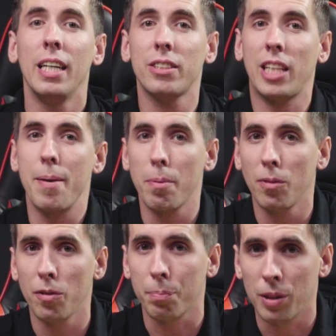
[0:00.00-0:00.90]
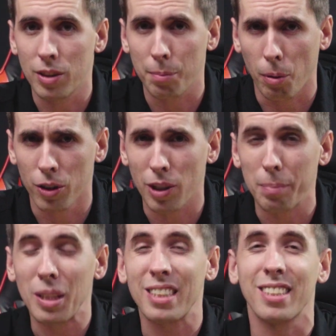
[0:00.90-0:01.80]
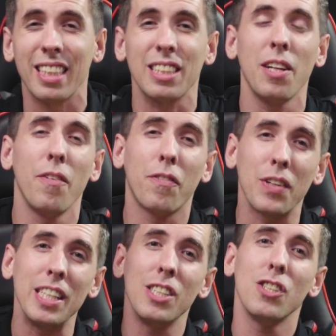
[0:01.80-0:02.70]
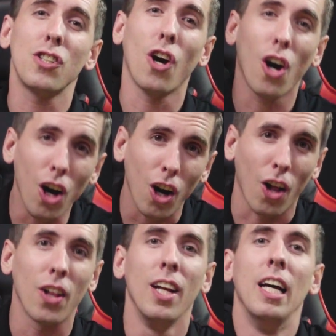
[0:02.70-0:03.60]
it's capable of printing parts up to 6 feet tall.